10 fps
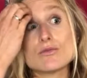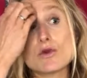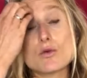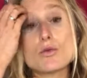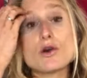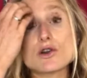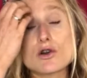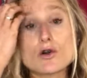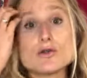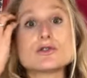what
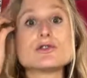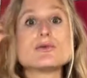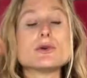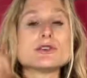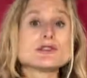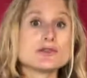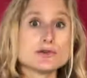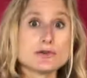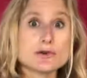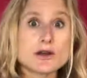goal do you want
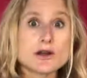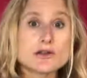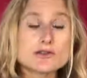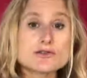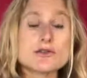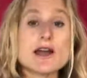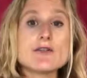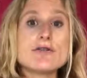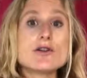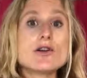to strive
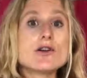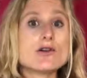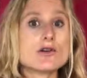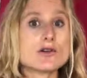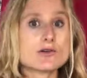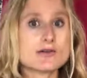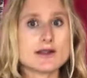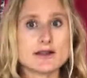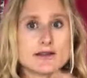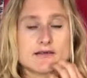for, or
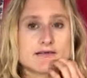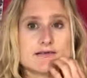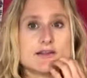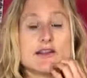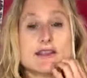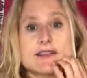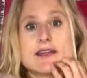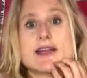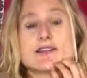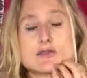like, not that
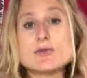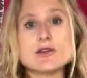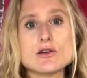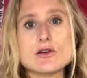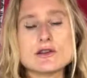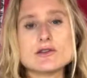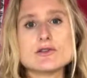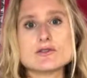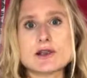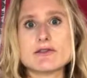there has to be a goal that you're
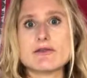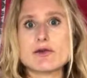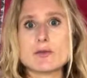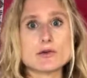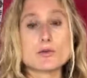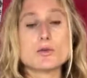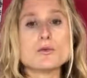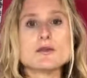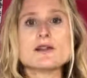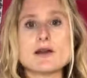striving for, but
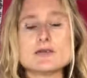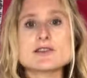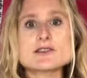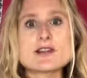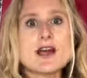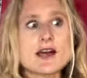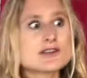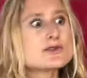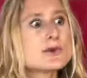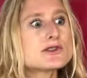I just
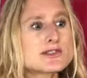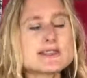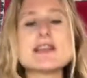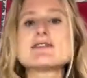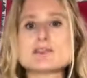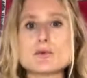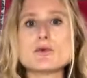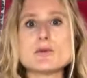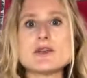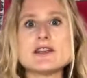want to save some
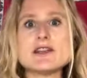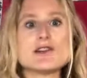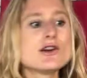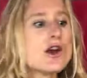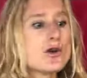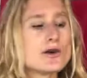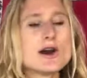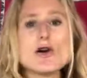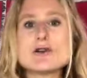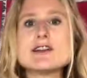women here who are
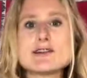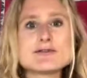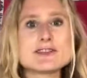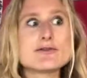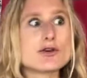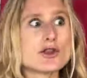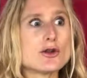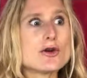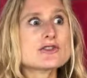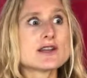only lifting for the
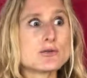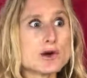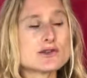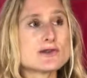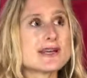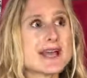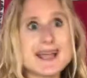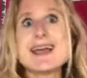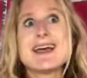looks and wondering, like,